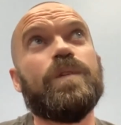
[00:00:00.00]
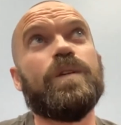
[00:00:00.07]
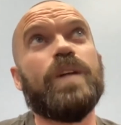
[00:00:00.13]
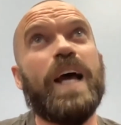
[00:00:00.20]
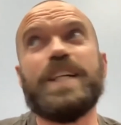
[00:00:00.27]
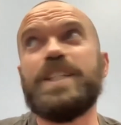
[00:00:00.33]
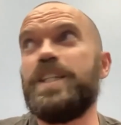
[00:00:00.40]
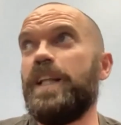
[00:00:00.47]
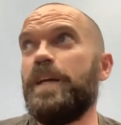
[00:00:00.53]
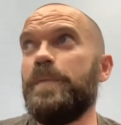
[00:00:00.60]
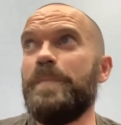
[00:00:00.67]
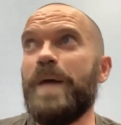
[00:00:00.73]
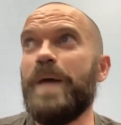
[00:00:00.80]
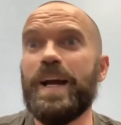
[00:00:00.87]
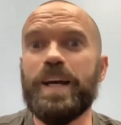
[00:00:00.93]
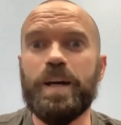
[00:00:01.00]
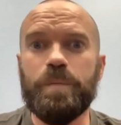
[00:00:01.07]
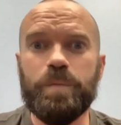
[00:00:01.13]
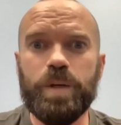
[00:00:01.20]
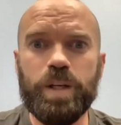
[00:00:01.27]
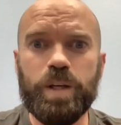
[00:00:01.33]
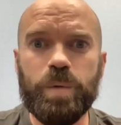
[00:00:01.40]
Actually, let me back
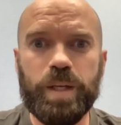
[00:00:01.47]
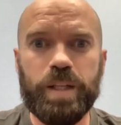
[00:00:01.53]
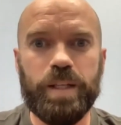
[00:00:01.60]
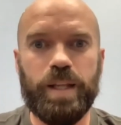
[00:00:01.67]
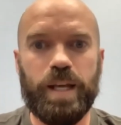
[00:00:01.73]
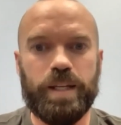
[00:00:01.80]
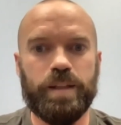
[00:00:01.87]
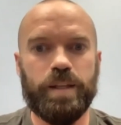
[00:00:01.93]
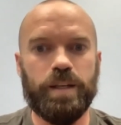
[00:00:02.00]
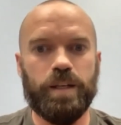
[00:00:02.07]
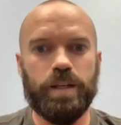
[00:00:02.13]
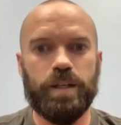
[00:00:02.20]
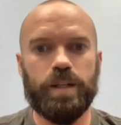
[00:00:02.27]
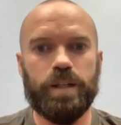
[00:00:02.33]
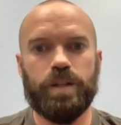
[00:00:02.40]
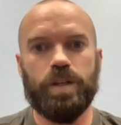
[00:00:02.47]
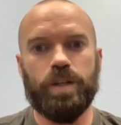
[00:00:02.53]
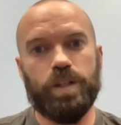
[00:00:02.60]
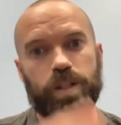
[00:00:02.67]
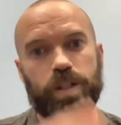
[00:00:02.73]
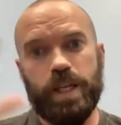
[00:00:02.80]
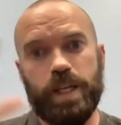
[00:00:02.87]
up really quickly. Like
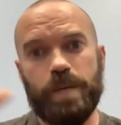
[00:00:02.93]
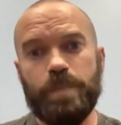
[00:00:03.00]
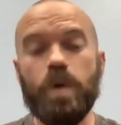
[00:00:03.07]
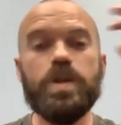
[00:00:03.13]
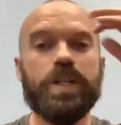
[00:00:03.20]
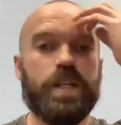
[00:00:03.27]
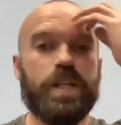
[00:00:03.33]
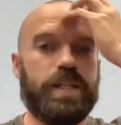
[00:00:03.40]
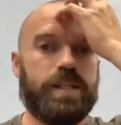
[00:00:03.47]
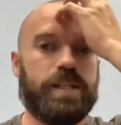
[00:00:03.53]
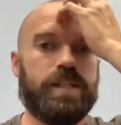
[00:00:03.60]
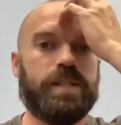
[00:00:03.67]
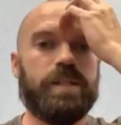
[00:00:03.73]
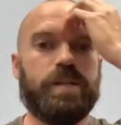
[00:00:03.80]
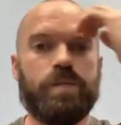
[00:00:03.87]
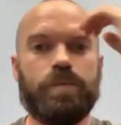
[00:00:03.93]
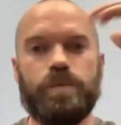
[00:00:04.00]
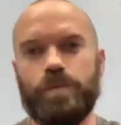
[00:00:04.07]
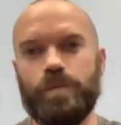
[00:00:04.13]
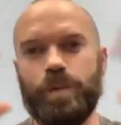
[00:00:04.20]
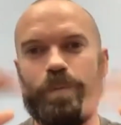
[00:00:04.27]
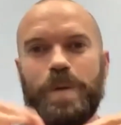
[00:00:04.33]
the deep ocean is,
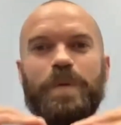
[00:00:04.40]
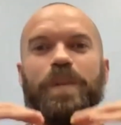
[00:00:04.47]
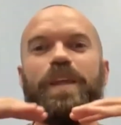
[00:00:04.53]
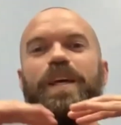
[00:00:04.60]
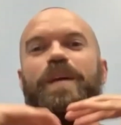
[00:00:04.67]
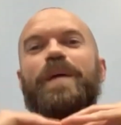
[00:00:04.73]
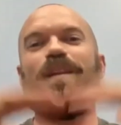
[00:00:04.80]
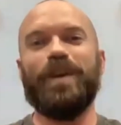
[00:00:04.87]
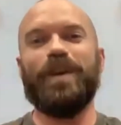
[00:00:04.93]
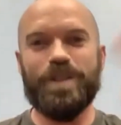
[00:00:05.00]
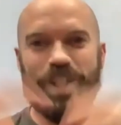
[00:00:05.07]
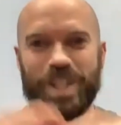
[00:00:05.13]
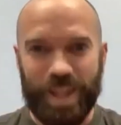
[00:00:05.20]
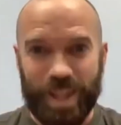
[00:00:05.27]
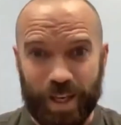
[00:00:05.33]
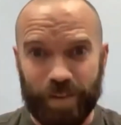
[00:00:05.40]
when people think about the ocean, they think of